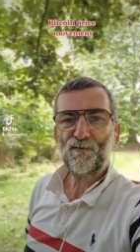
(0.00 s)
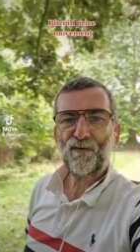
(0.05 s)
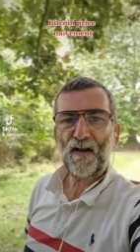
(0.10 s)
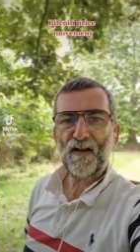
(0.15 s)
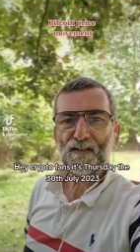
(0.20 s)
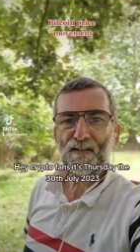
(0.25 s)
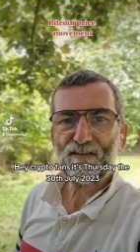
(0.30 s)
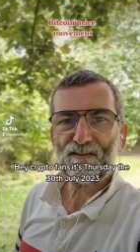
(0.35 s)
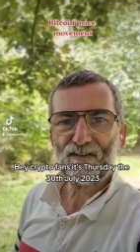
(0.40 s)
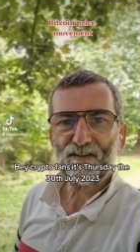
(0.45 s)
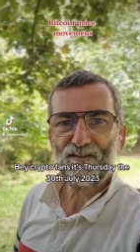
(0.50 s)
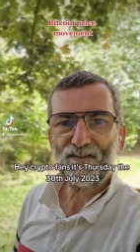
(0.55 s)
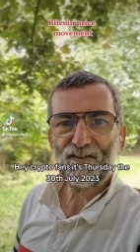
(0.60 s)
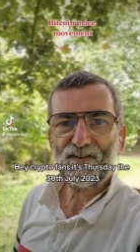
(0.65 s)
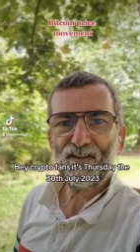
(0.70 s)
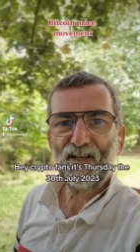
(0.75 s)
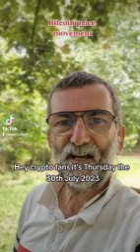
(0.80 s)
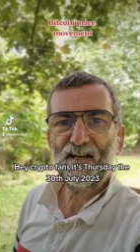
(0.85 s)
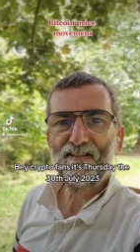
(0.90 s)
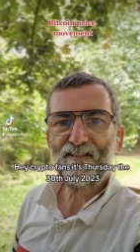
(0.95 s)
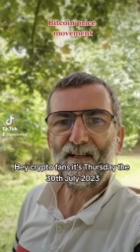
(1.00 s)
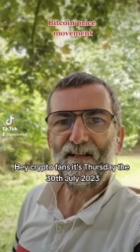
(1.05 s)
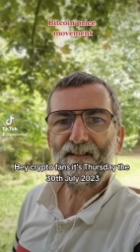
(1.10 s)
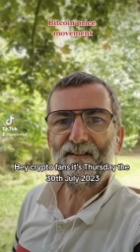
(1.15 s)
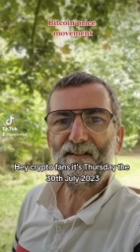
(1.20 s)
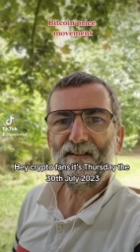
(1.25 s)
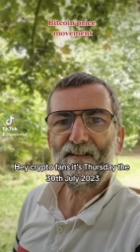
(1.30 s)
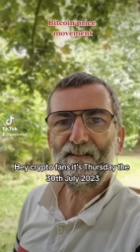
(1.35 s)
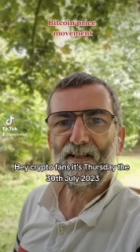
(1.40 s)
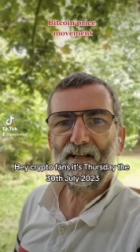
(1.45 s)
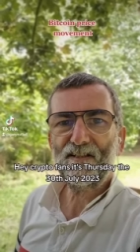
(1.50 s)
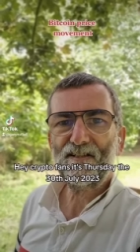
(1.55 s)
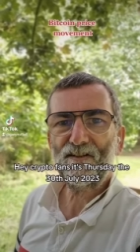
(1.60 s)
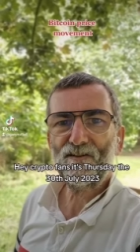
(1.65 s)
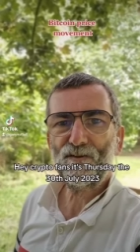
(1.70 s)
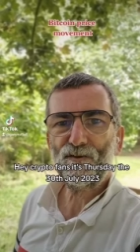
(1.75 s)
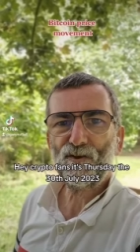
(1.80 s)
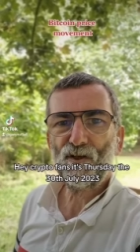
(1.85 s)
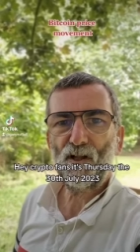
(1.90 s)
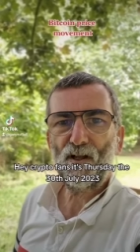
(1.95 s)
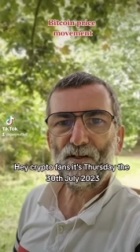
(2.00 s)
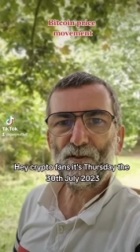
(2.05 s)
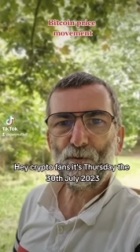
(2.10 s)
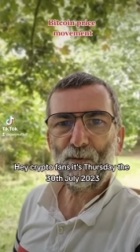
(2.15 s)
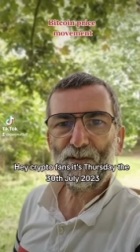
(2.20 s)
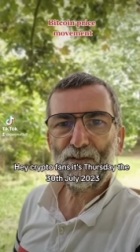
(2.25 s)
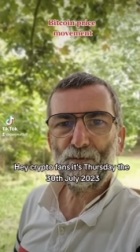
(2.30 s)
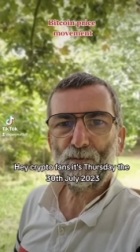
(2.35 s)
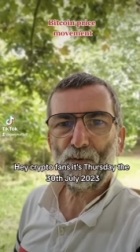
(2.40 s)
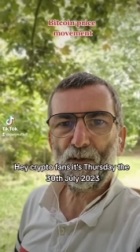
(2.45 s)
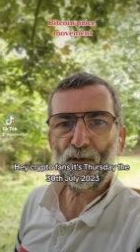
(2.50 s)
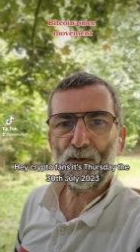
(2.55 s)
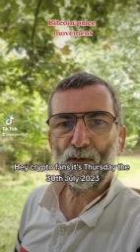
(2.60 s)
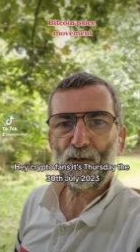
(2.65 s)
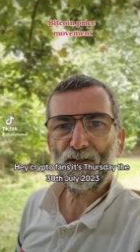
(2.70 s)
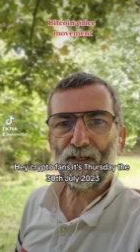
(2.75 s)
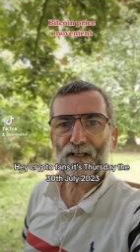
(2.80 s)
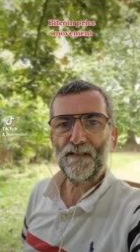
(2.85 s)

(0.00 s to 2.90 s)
It's Thursday, the 13th of July, 2023.